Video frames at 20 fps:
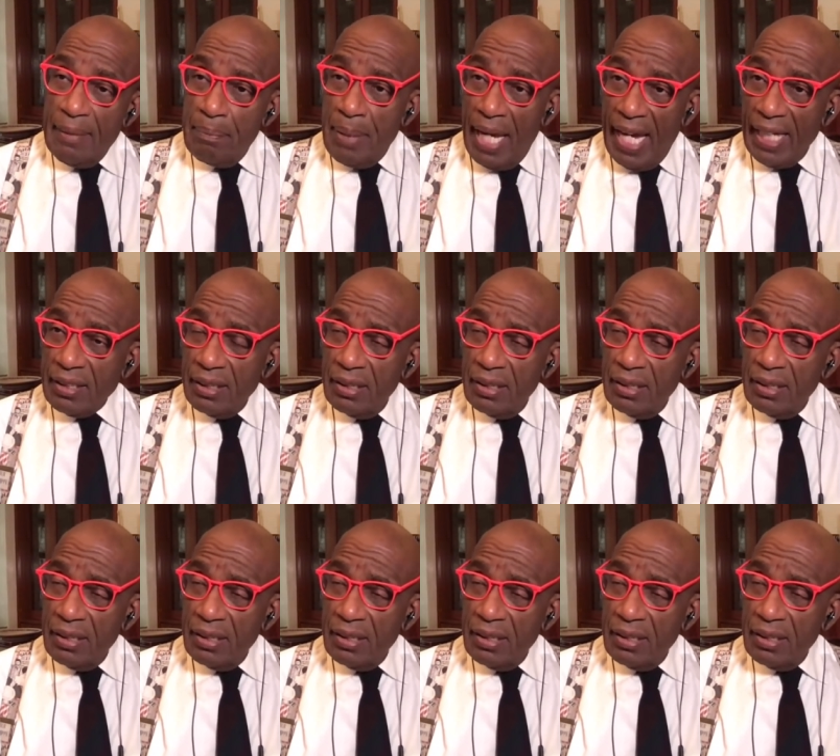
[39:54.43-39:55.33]

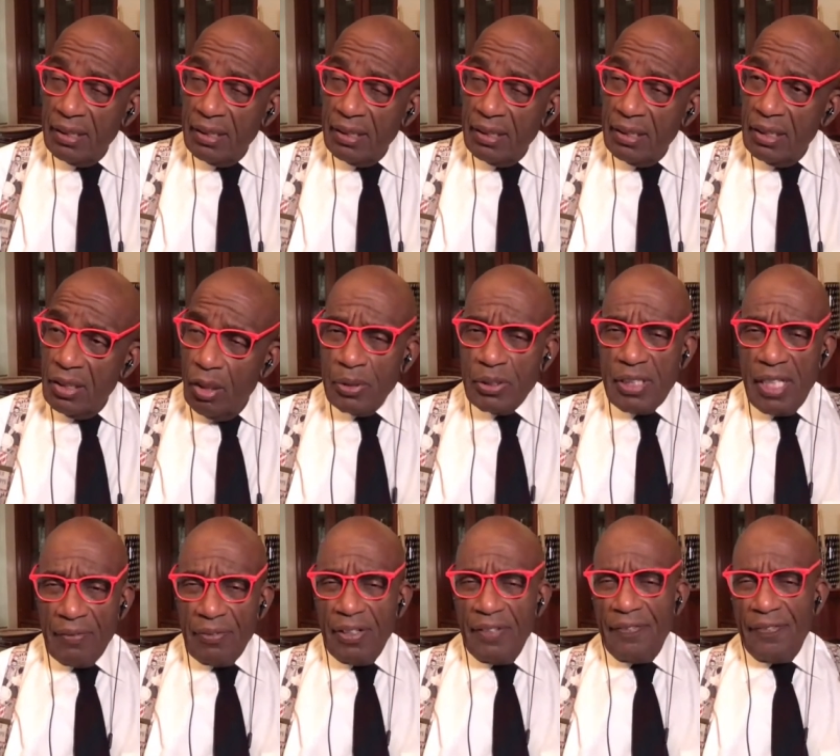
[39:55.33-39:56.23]
impact almost
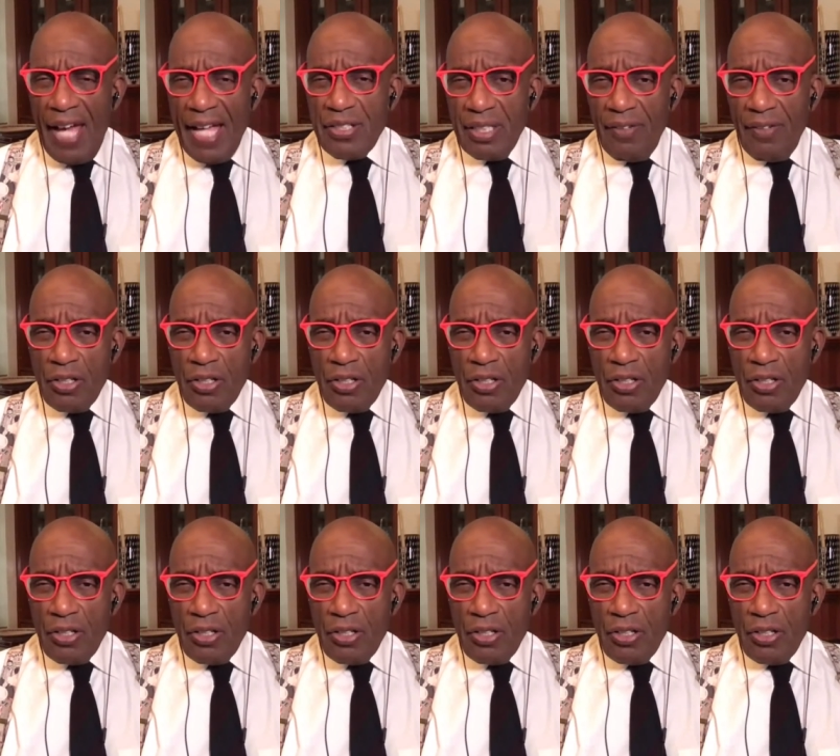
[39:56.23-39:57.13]
every facet of
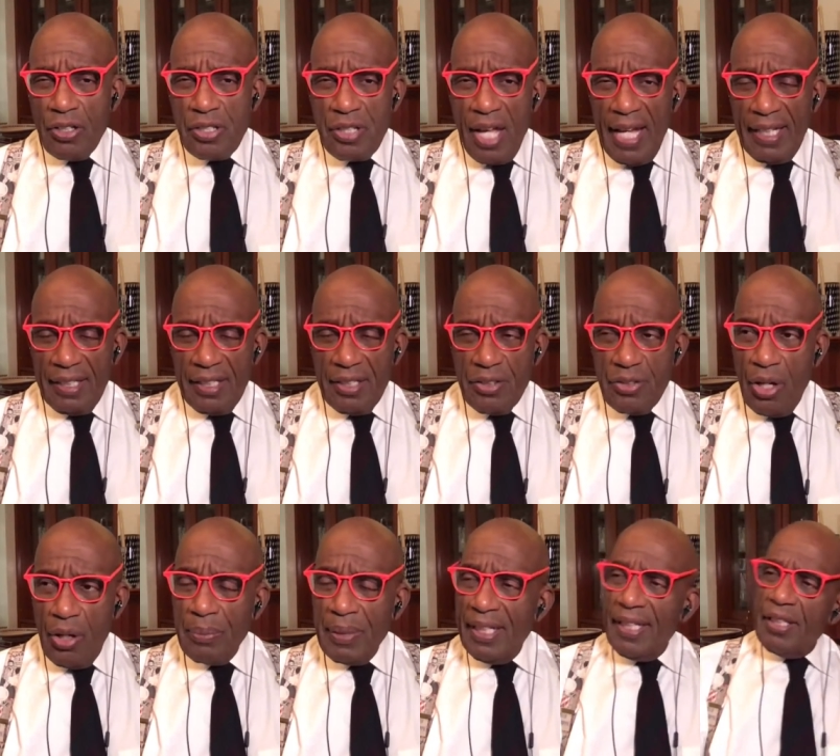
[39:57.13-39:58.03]
our society.
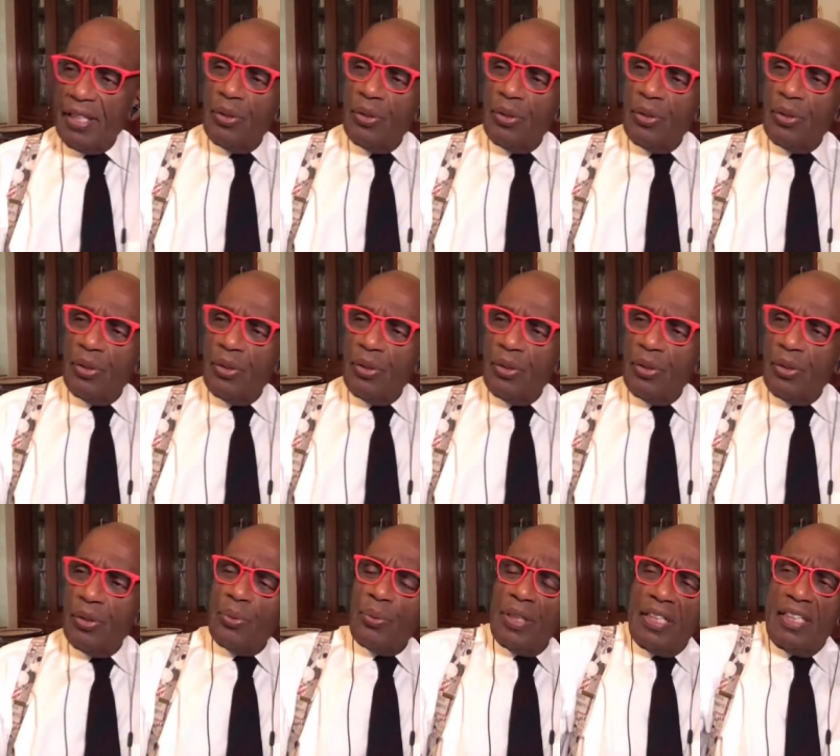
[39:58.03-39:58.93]
So you
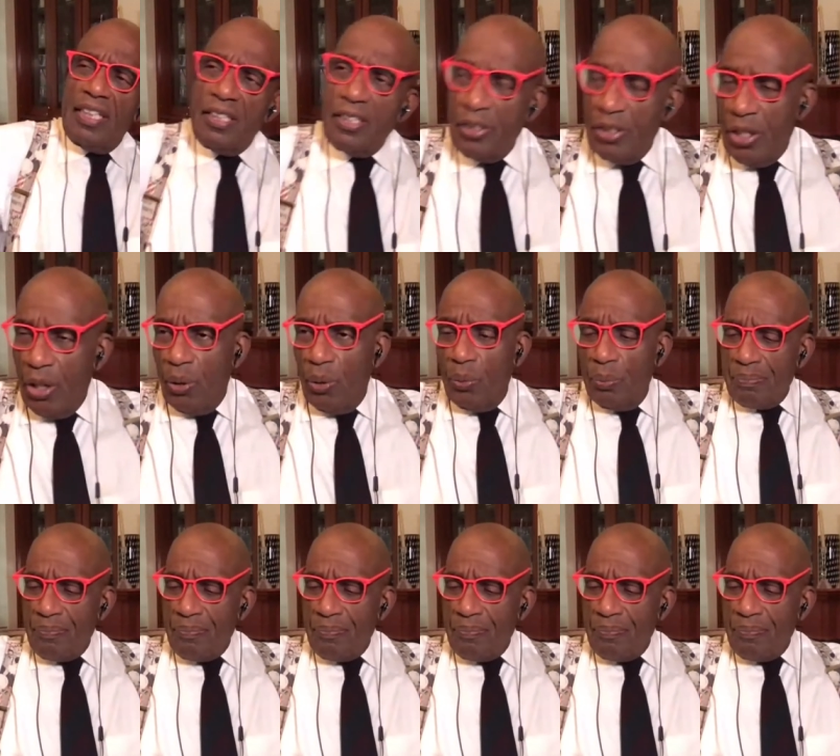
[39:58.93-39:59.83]
really need to
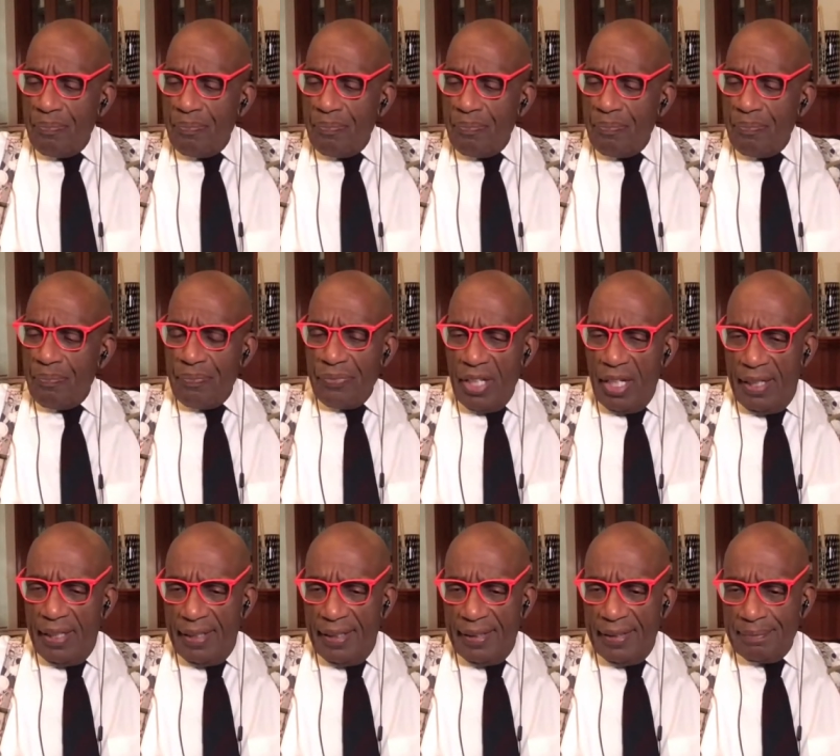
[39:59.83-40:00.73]
know
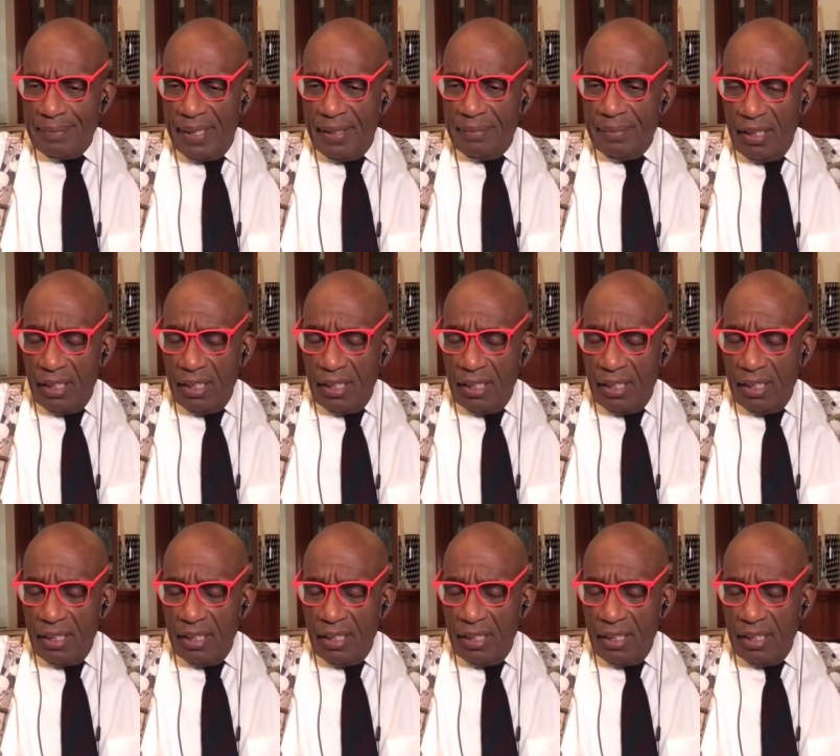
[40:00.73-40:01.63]
uh,
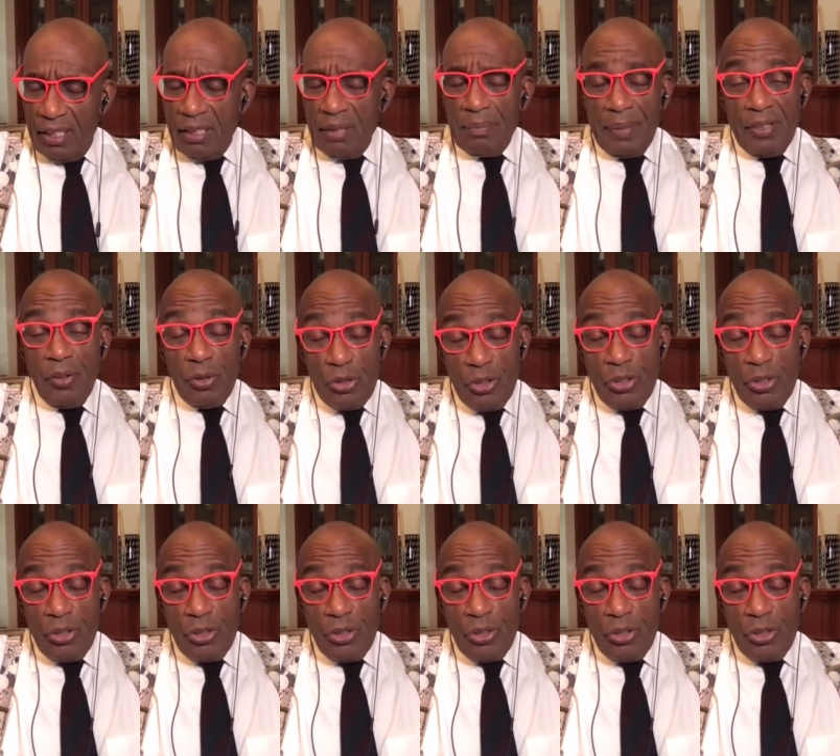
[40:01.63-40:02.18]
a little bit, or